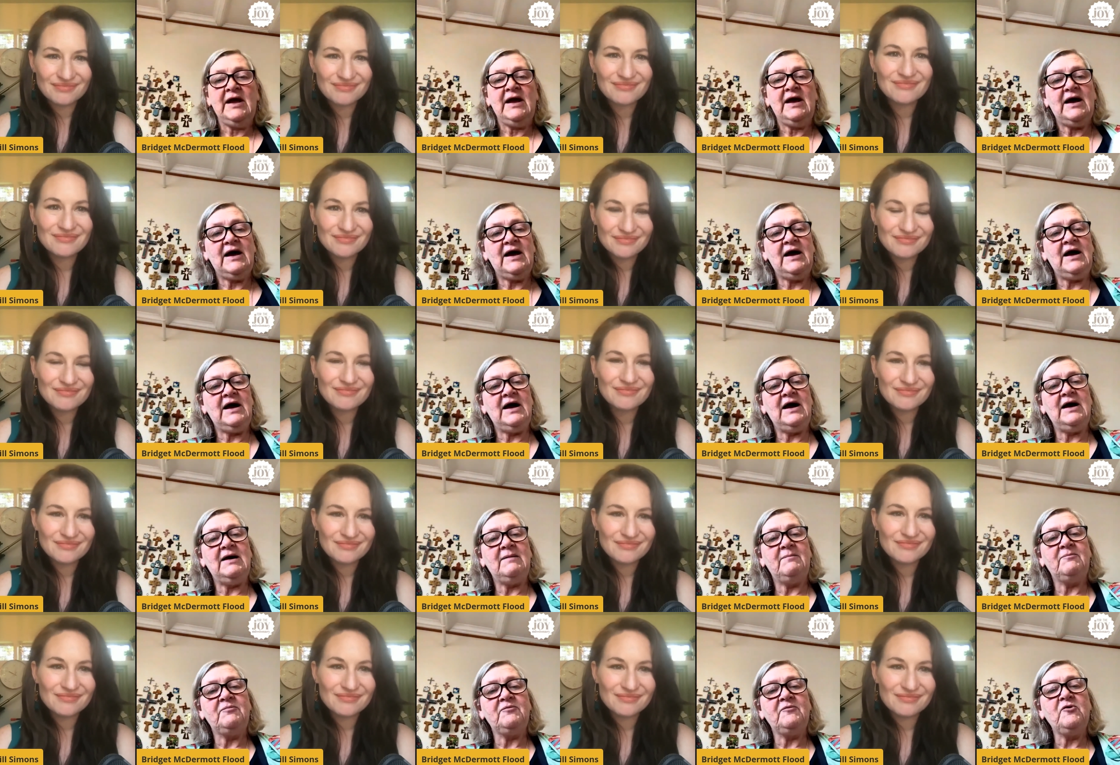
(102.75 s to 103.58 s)
Speaker 1: Uh,
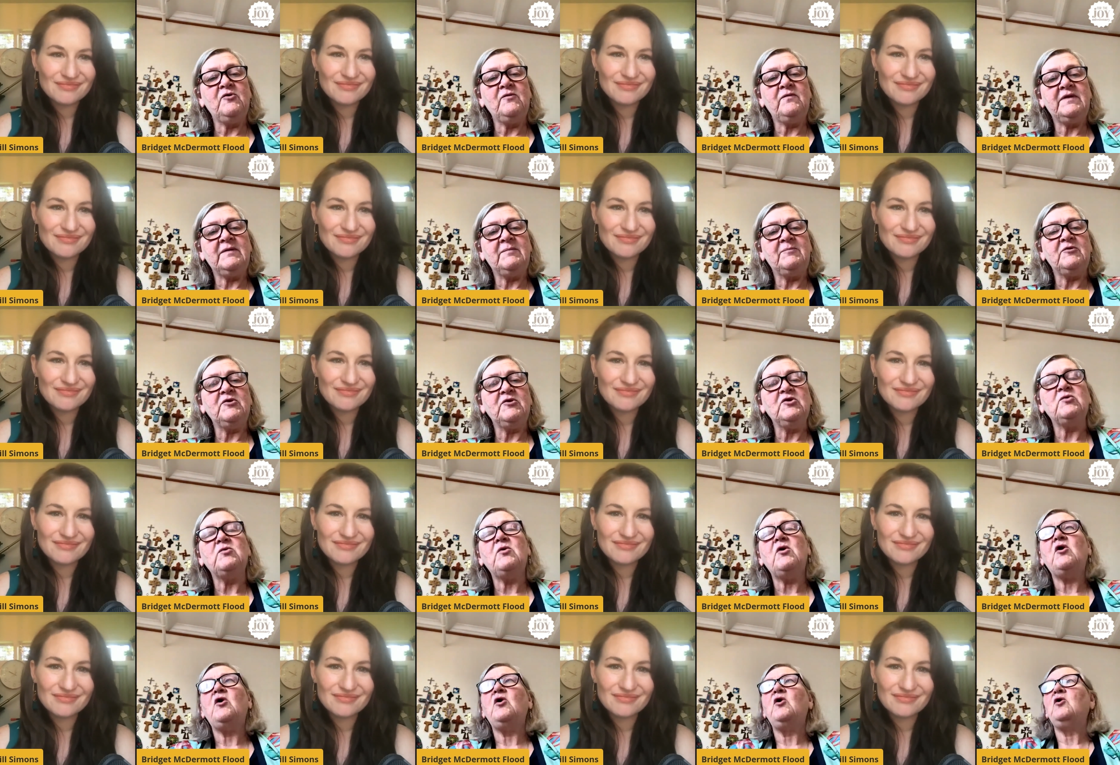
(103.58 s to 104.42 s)
blue, the Blue
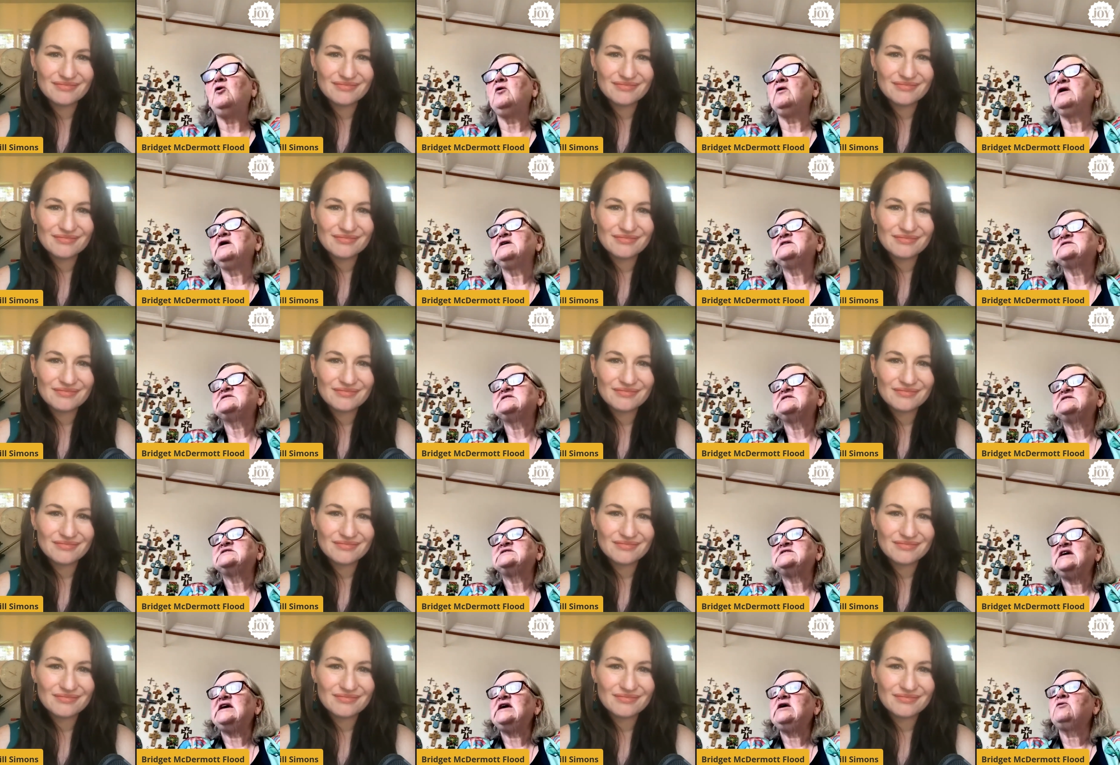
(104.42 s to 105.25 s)
Hole is a
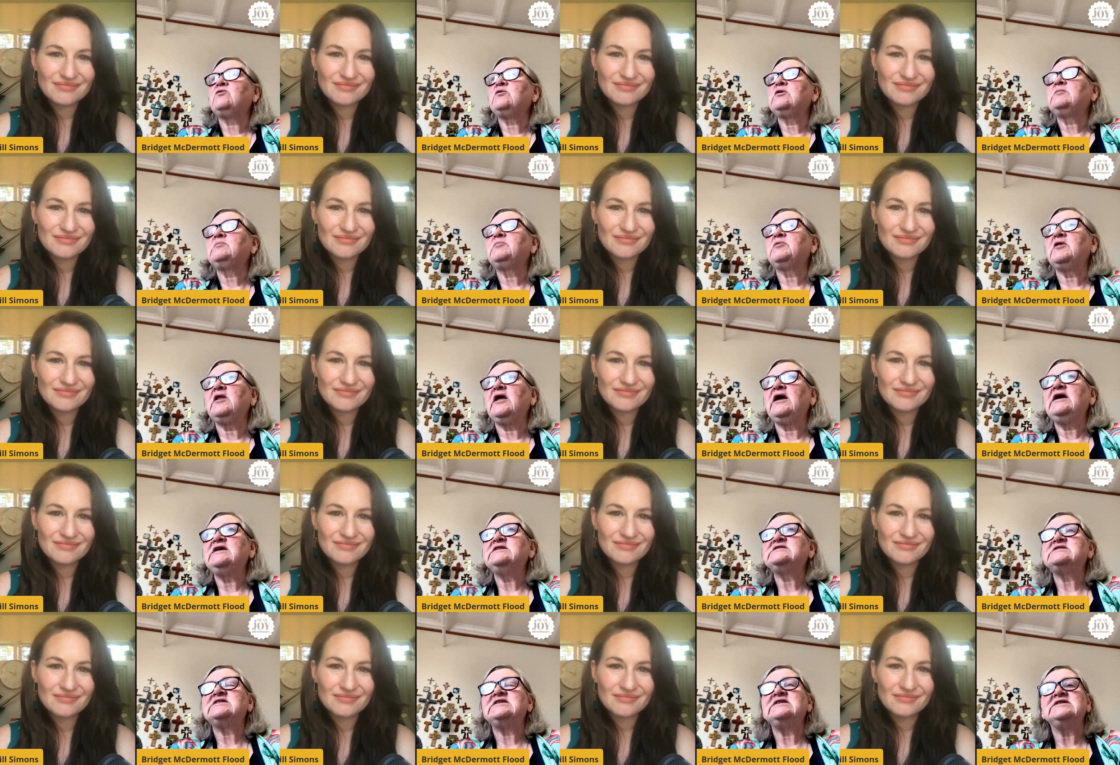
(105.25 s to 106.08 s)
sacred
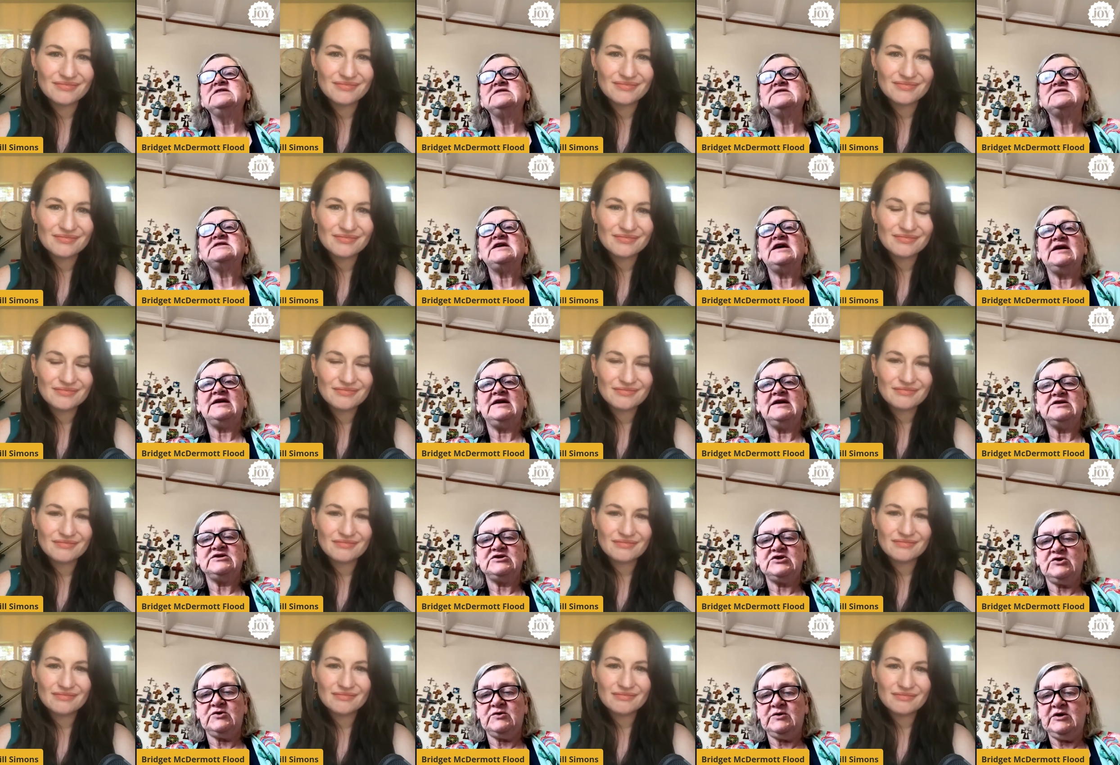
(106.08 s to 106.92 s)
place in San
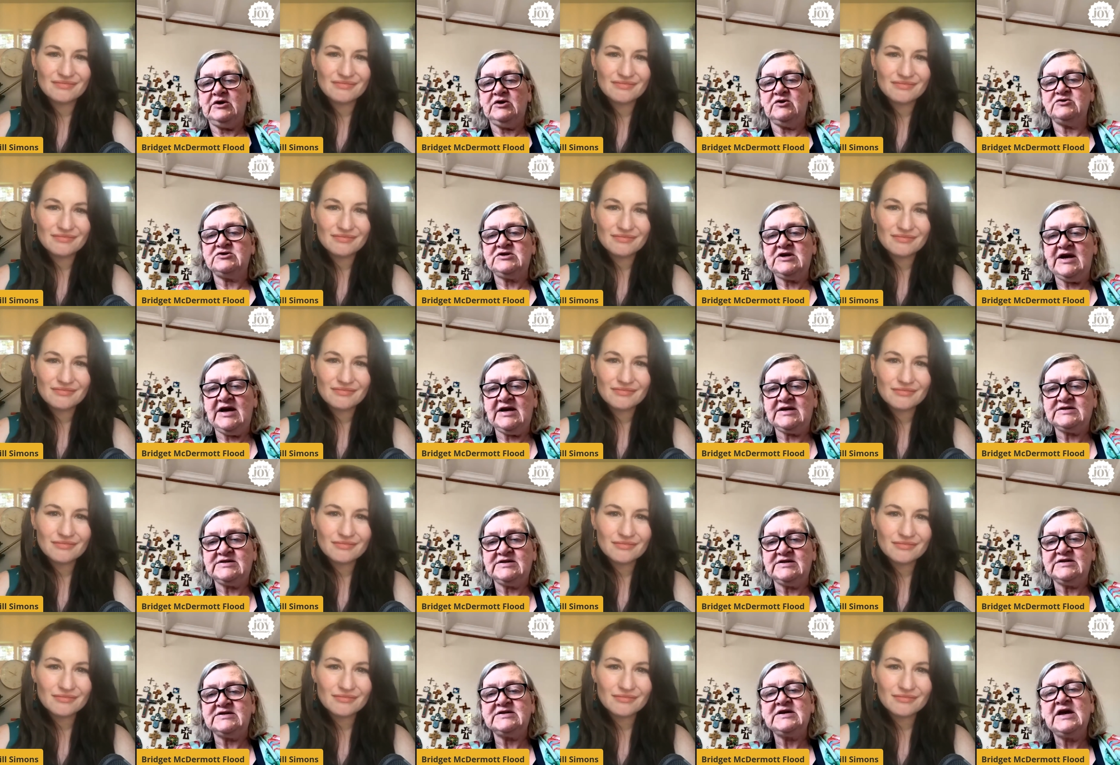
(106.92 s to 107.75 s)
Antonio,
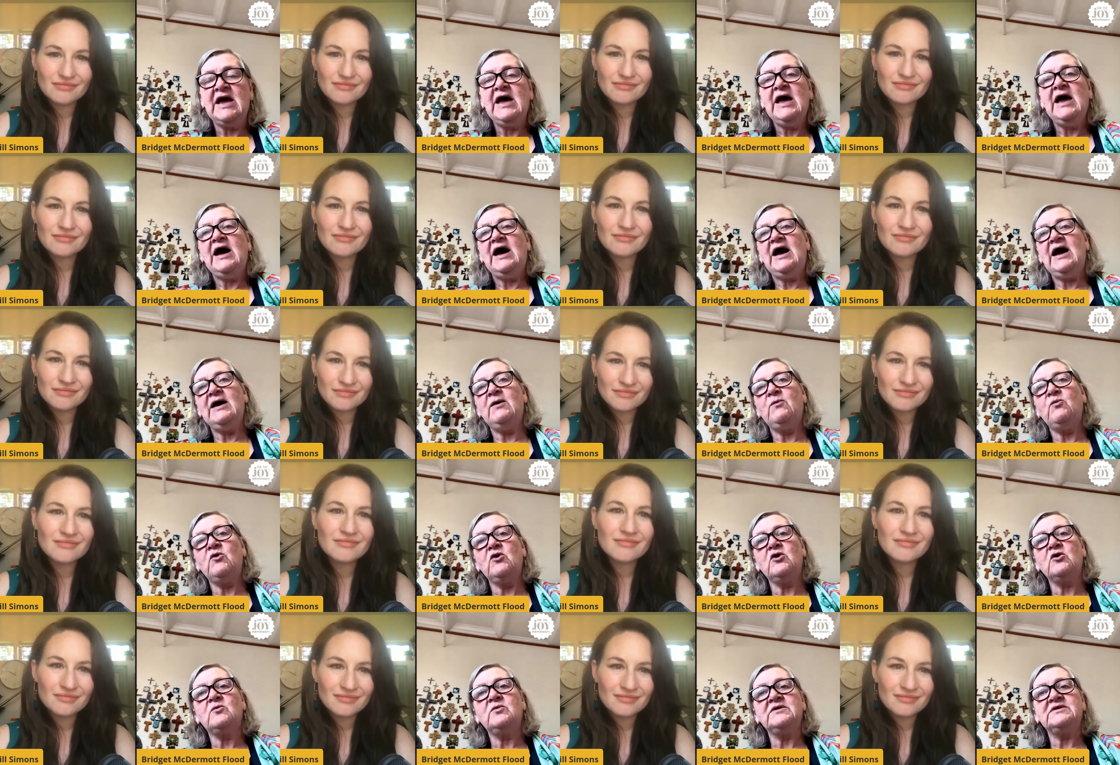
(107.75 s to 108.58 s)
Texas. I
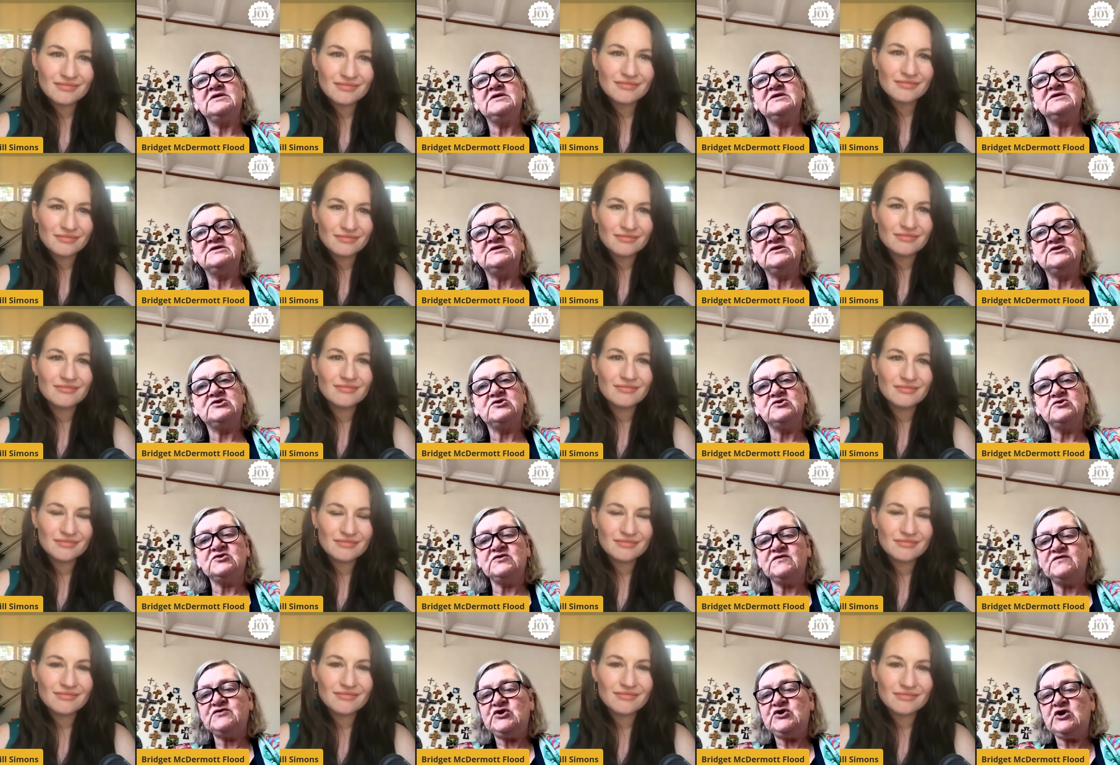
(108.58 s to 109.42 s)
work with the Sisters
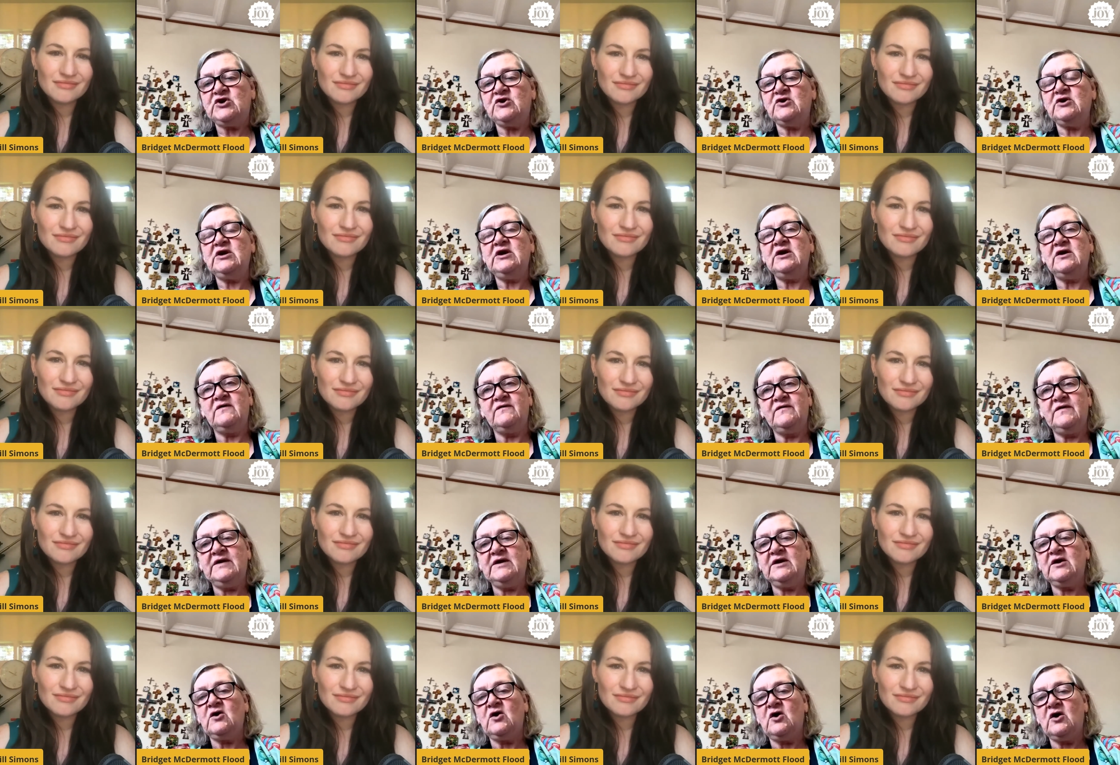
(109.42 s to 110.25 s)
of Charity of the
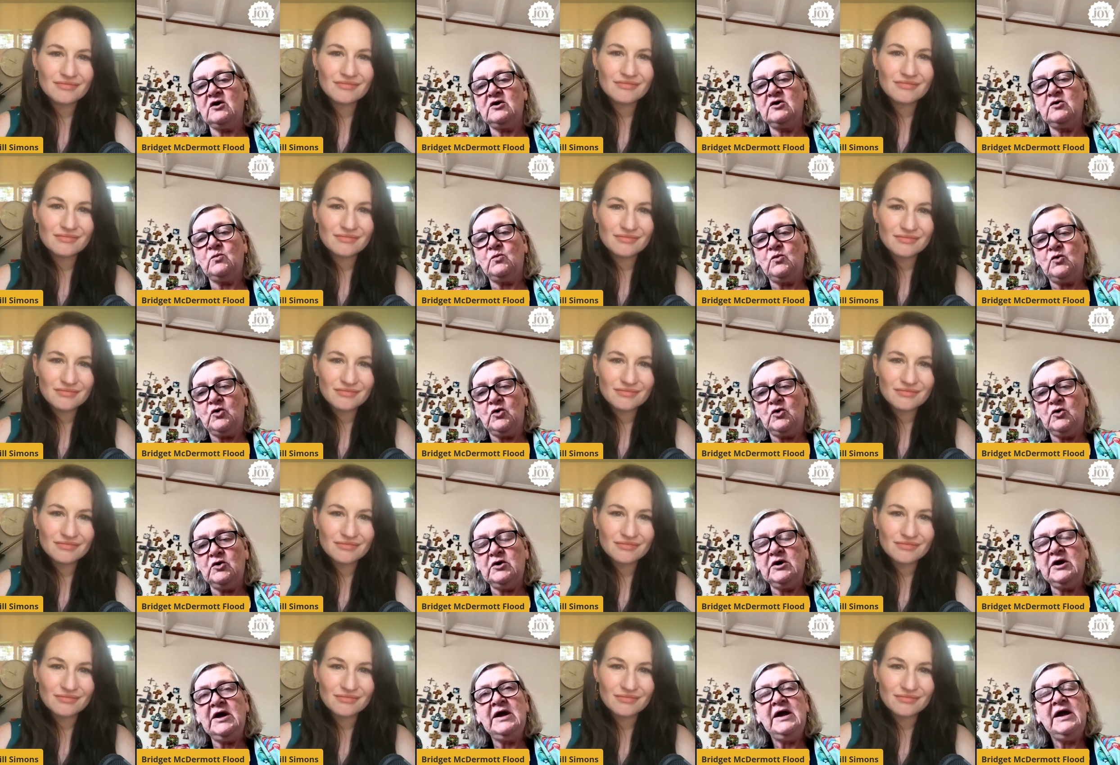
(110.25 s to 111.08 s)
Incarnate Word,